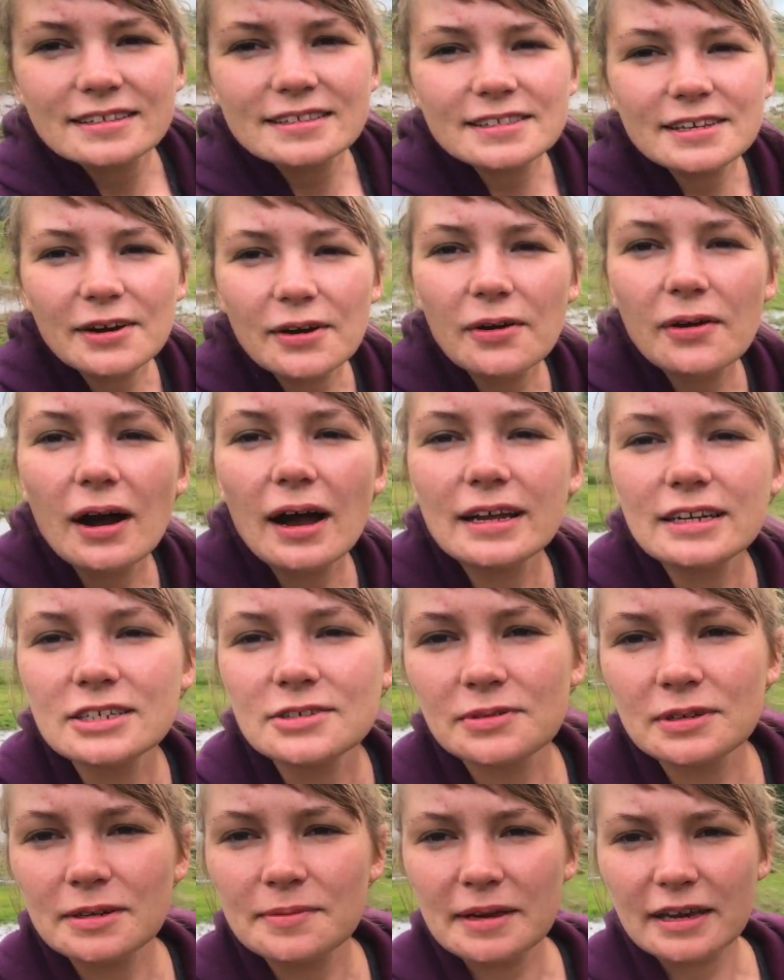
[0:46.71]
So I
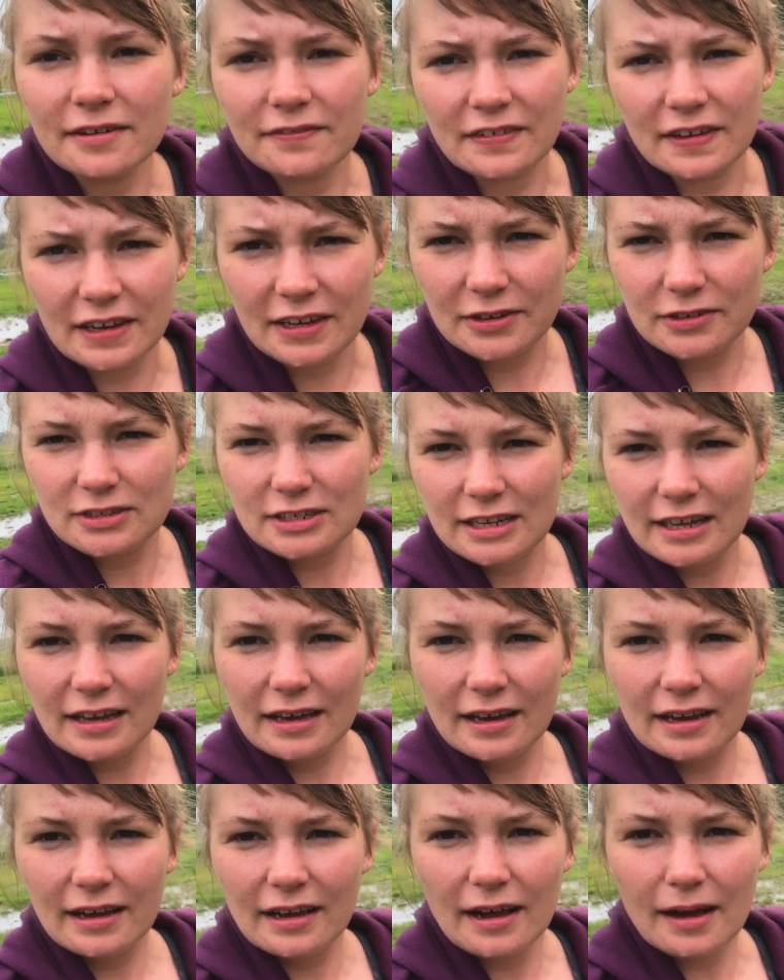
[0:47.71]
just want to make a video
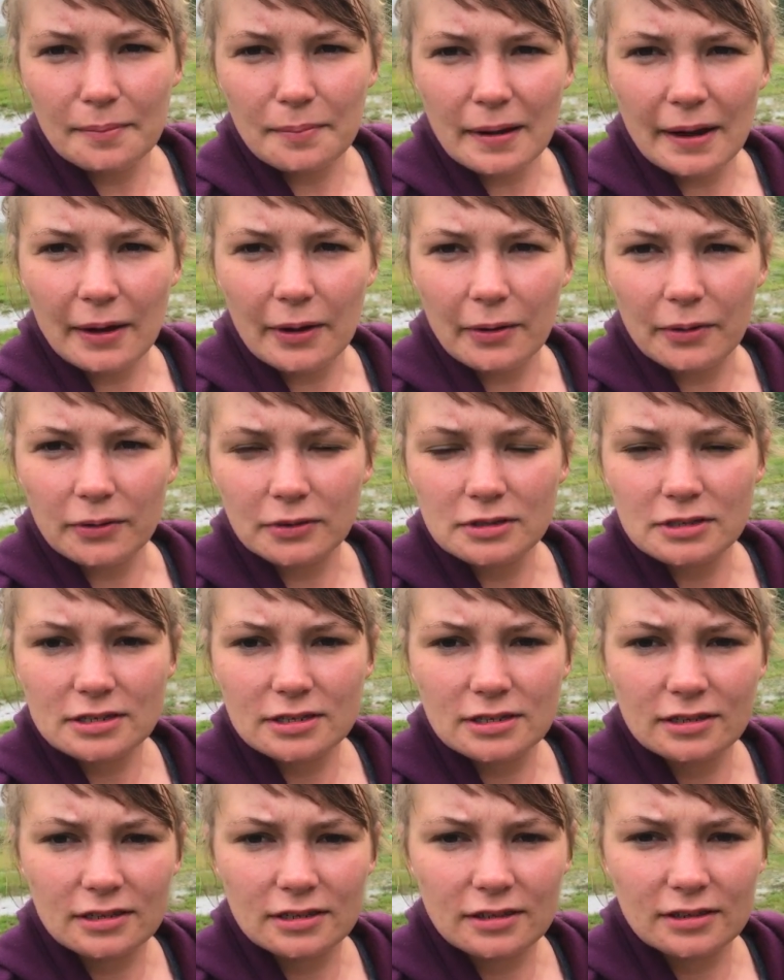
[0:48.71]
today
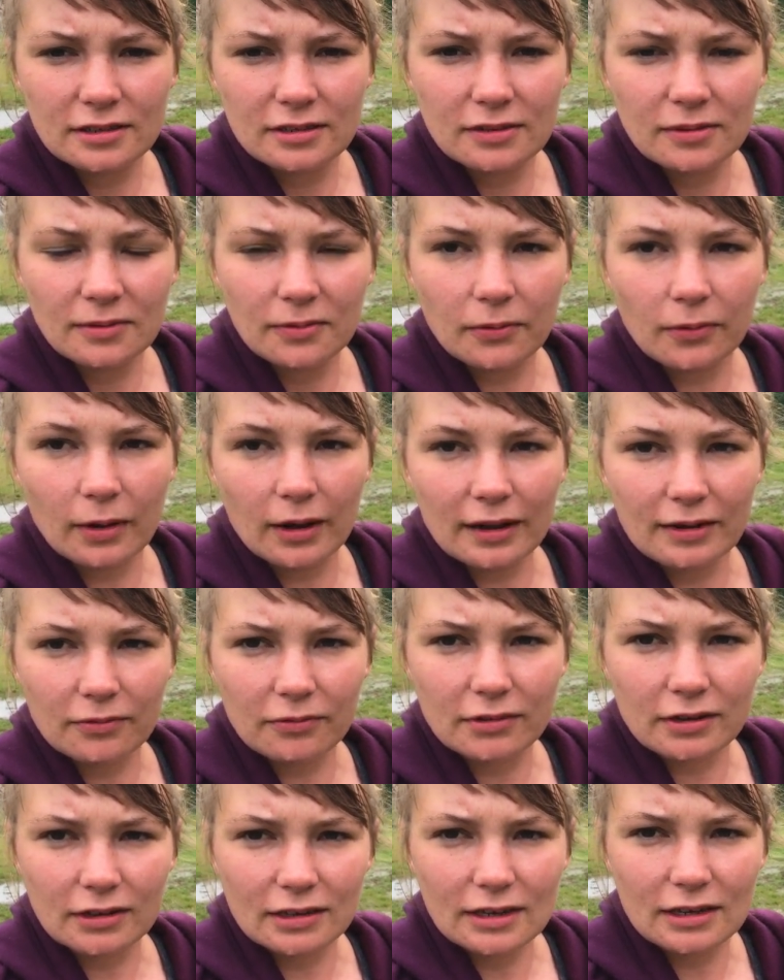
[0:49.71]
about what
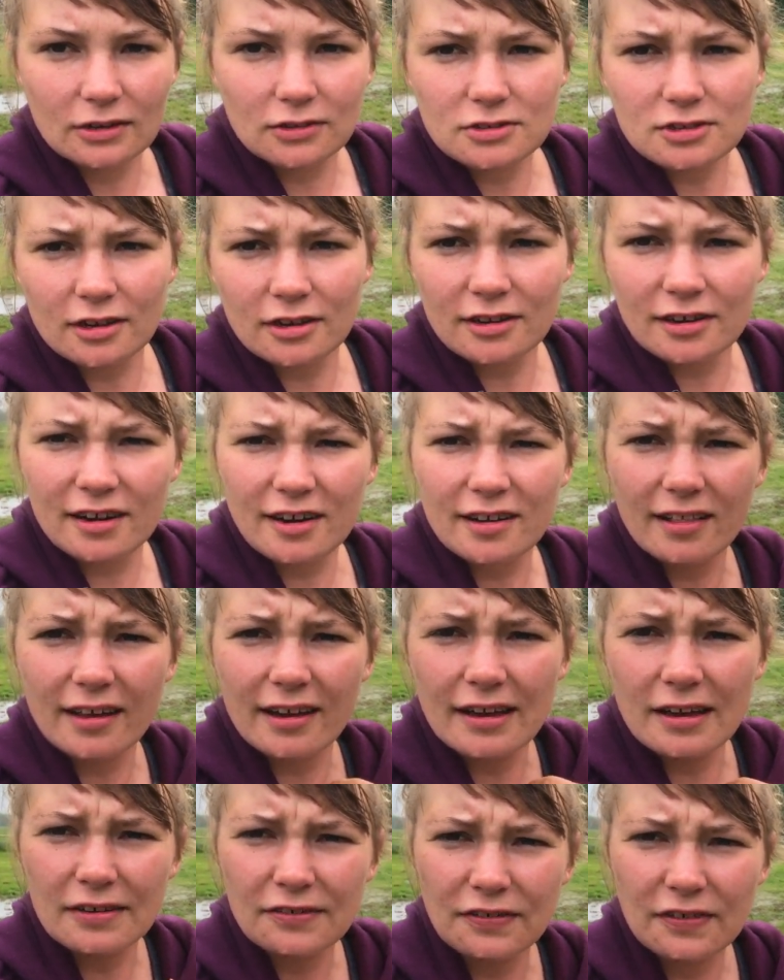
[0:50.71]
really goes on in our
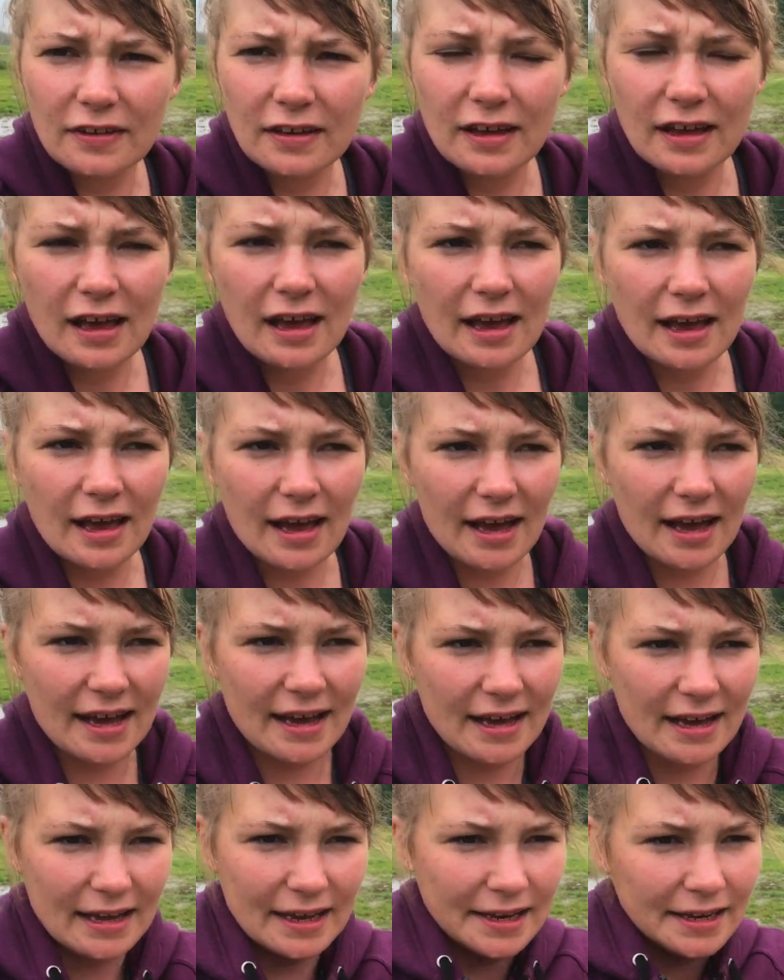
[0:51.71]
life
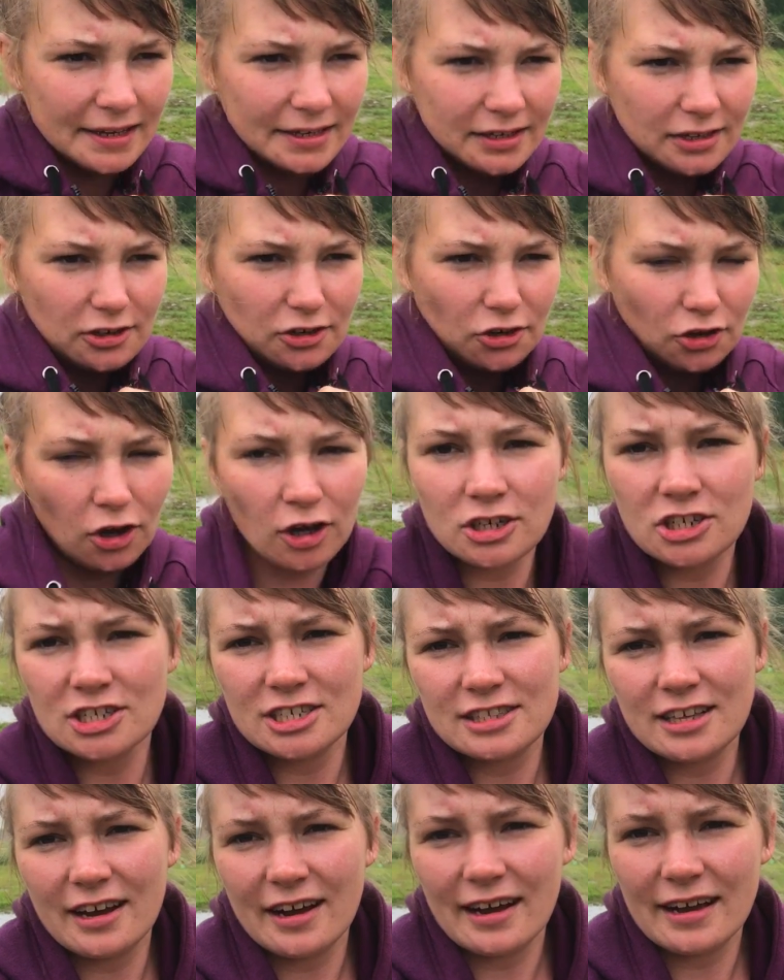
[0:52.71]
and not
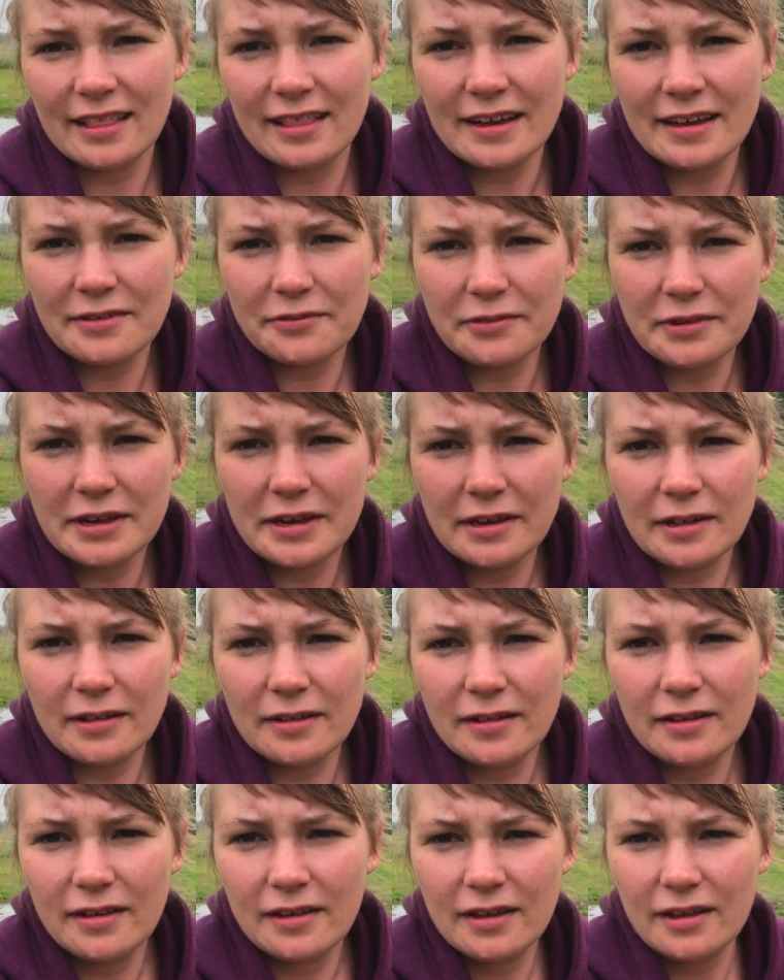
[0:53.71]
just the highlight
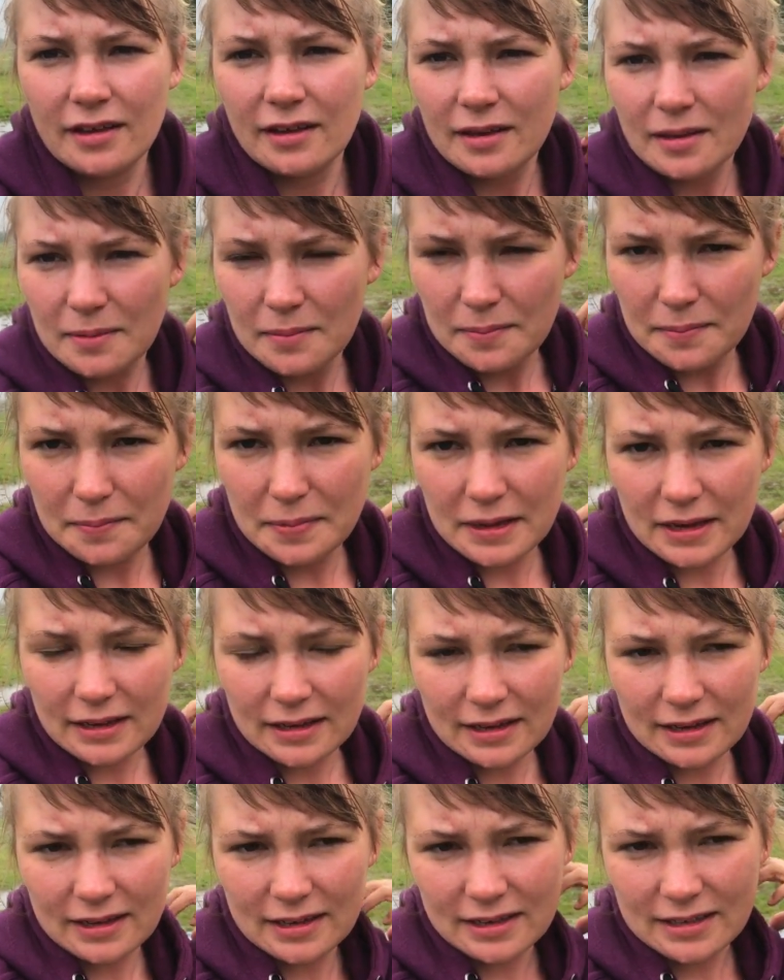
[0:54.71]
reel
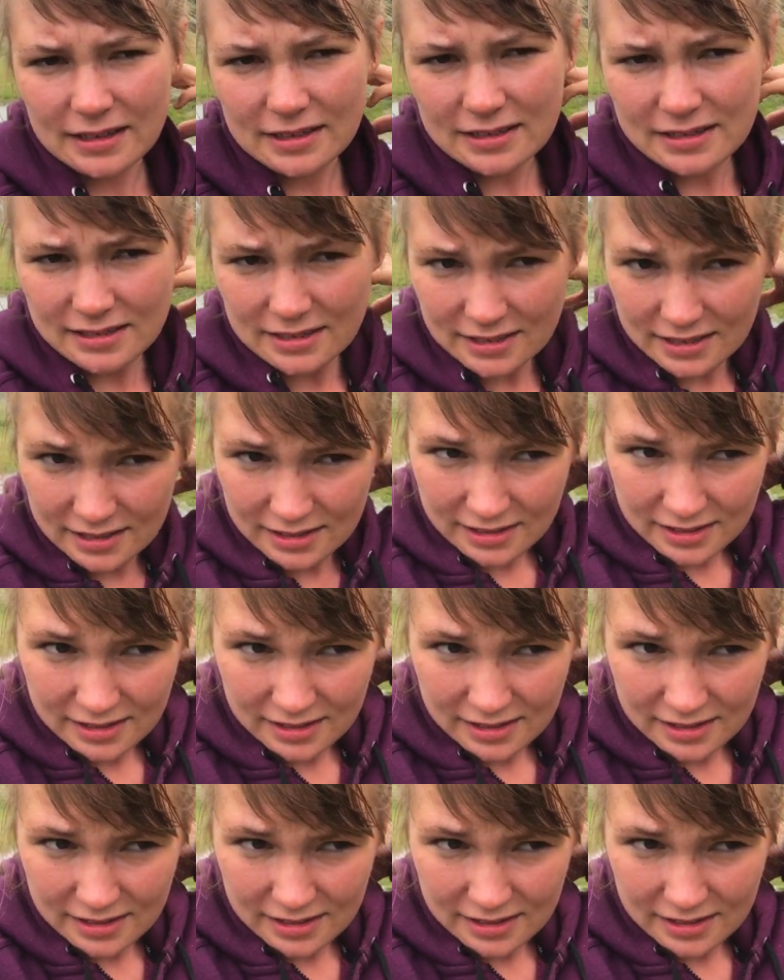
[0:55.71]
because